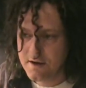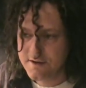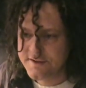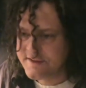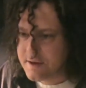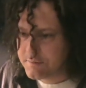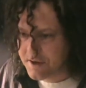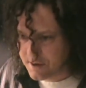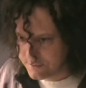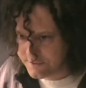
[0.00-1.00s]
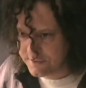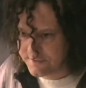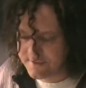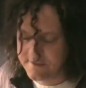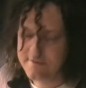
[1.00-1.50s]
step
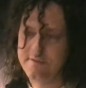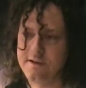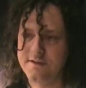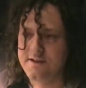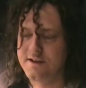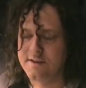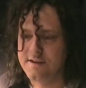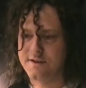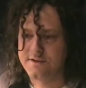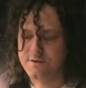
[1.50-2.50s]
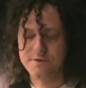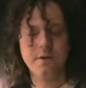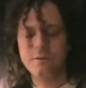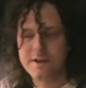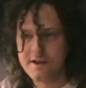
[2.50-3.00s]
counters and things like this. Those
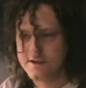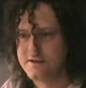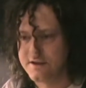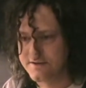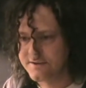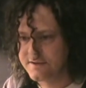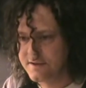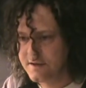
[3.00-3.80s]
are ridiculous.